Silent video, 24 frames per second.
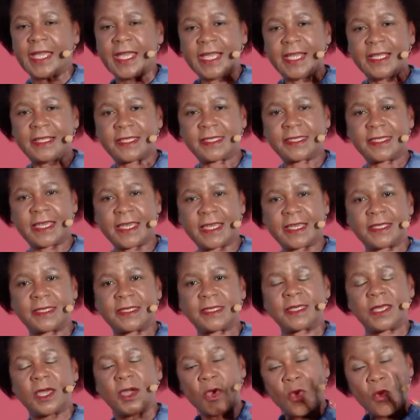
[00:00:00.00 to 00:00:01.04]
It
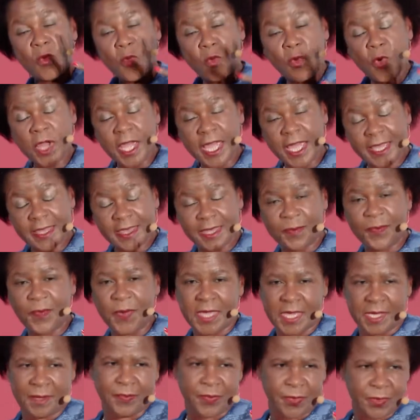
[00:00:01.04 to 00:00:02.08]
says, we the
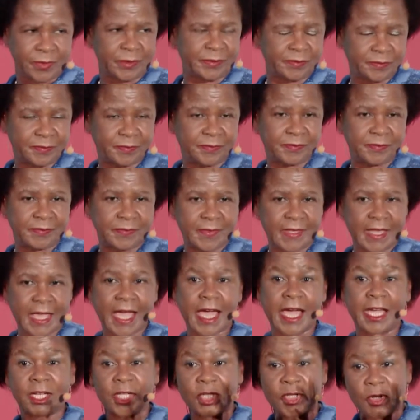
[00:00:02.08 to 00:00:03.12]
people
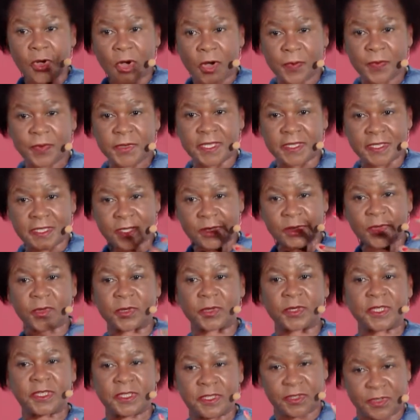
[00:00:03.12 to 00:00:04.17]
adopt this
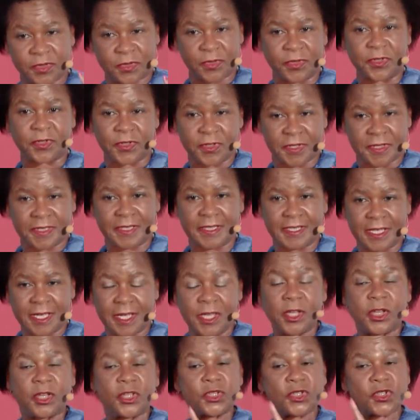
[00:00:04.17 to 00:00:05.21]
constitution
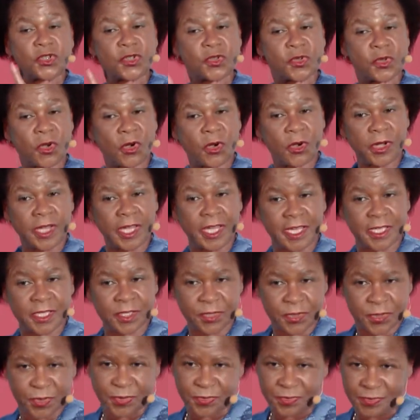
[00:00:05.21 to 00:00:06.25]
so
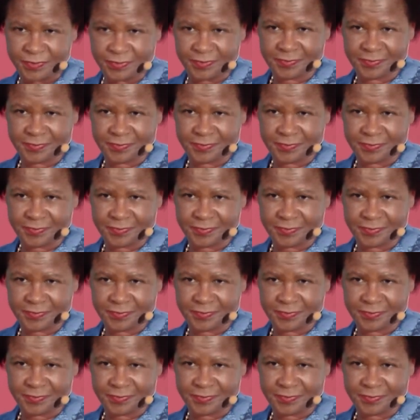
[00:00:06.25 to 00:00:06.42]
as to.